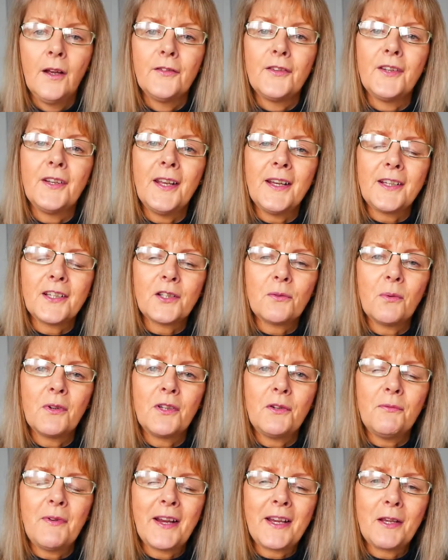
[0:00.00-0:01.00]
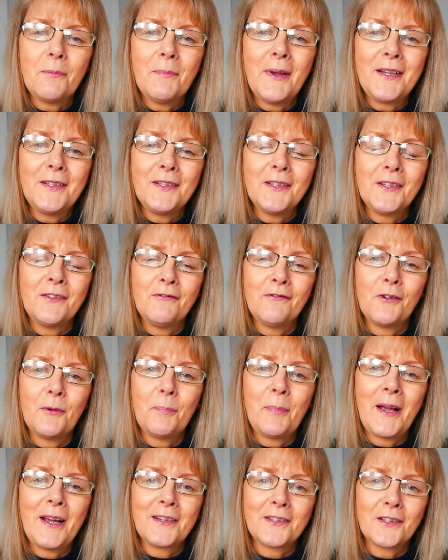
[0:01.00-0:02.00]
The next one I recommended for a
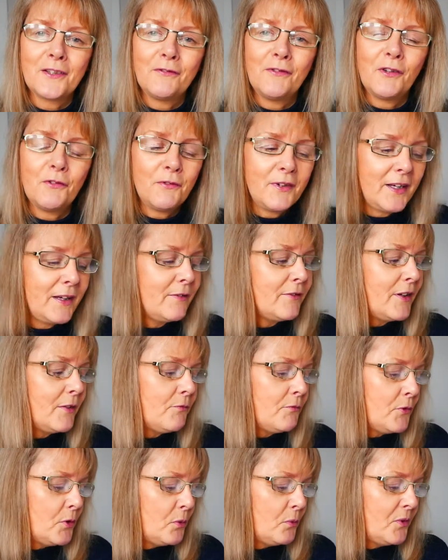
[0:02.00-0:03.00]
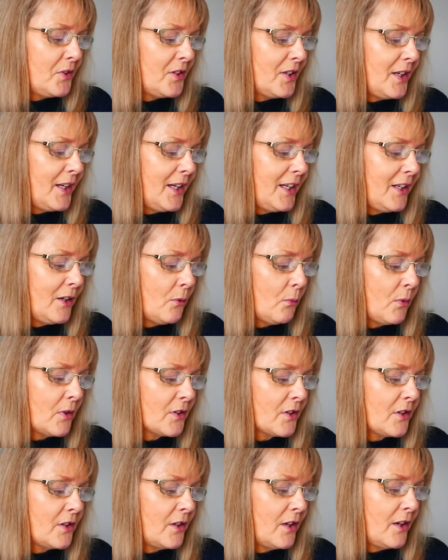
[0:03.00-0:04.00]
part of your evening routine
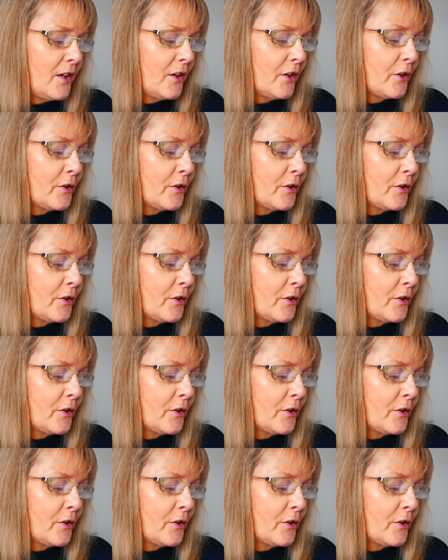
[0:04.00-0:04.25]
was the